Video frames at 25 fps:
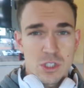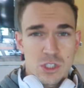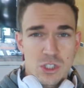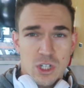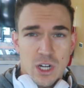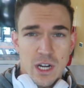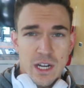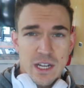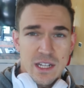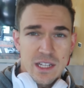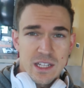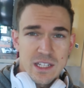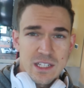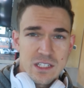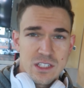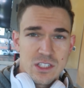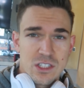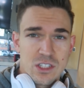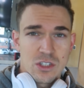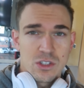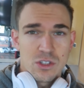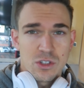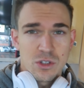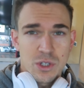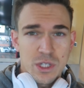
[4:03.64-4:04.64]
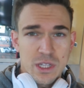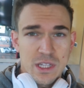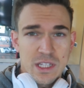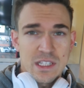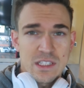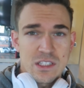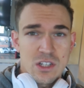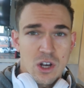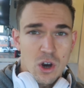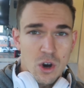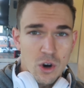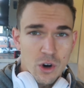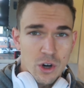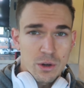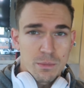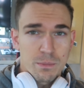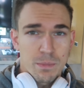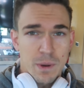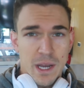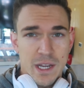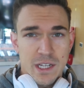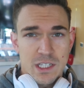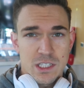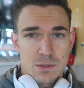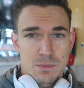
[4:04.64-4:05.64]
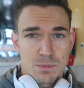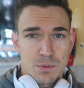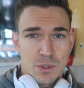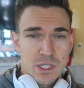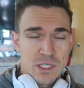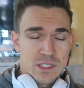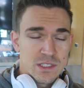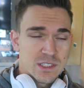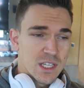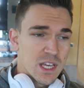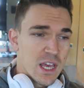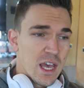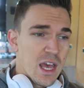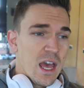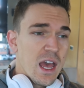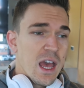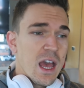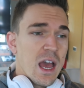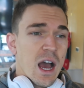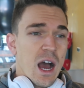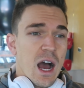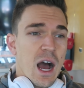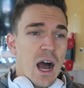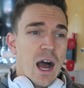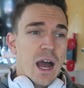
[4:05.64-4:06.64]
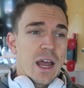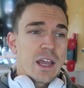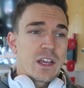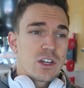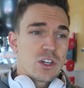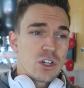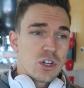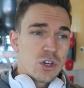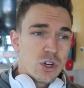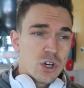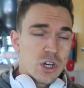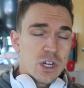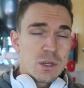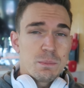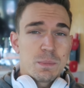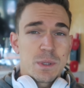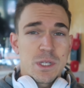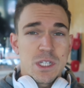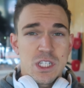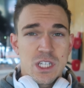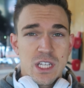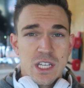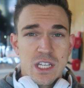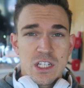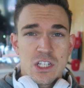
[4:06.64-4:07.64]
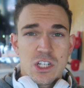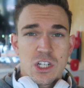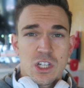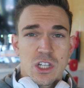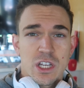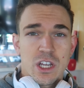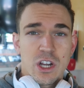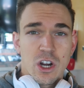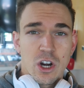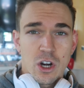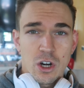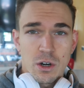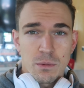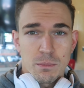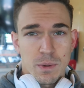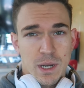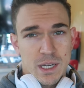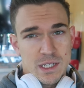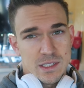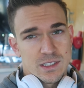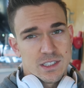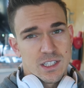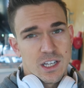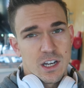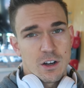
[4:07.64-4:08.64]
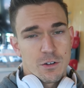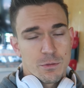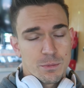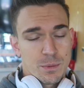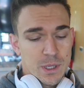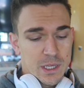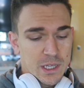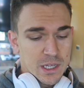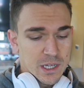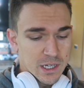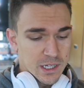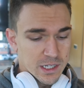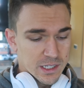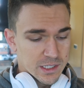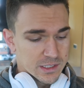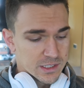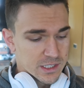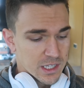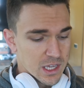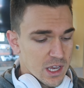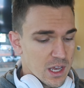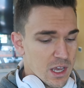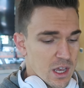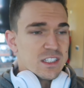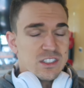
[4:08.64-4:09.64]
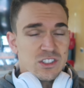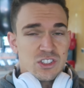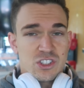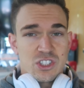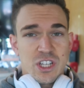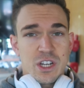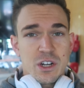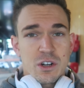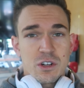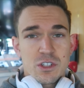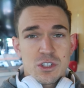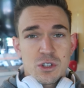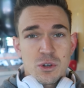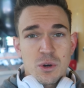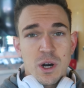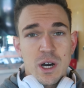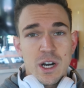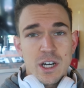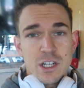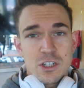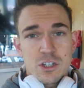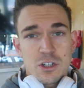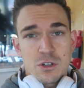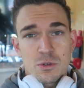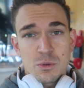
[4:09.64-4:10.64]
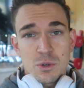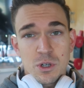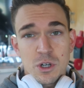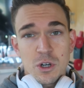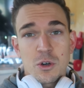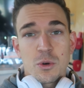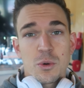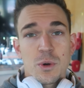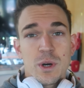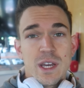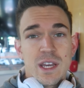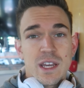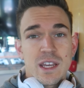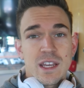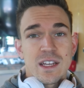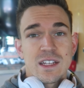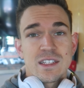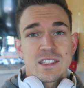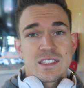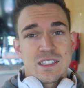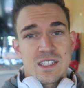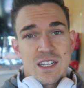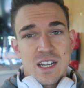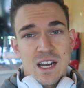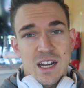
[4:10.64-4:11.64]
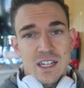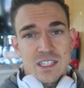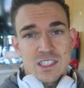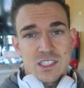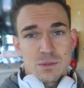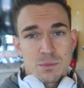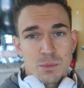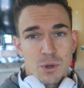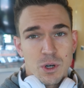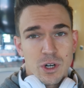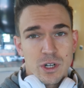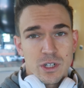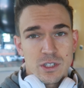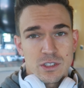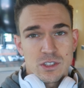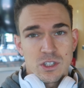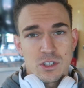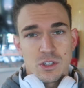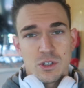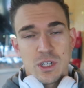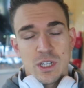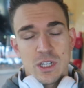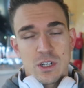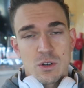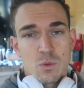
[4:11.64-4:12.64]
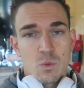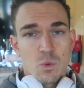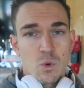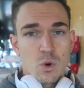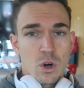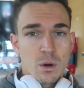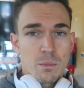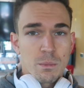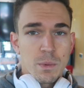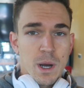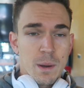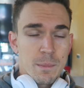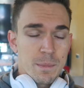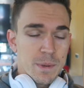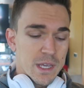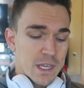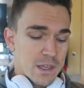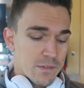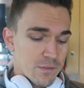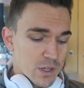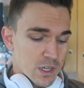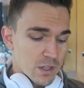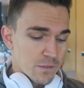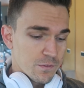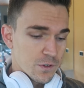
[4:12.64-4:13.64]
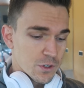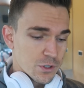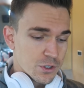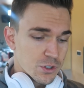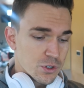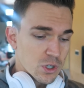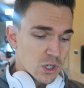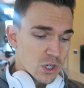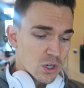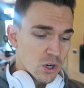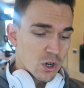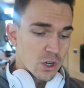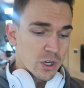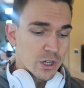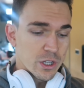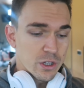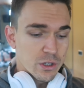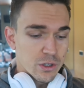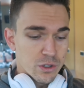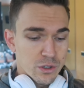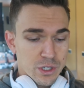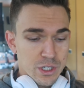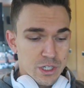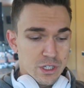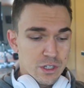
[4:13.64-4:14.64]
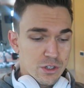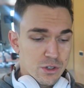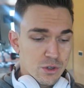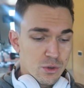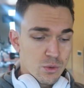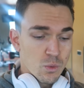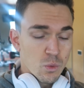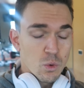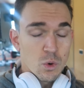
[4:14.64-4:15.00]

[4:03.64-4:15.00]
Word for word: straight into doing these hard bike sprints, I could potentially hurt myself because 0 to 100 real quick is not smart. So you need to warm up. Even if you're doing cardio, you need to do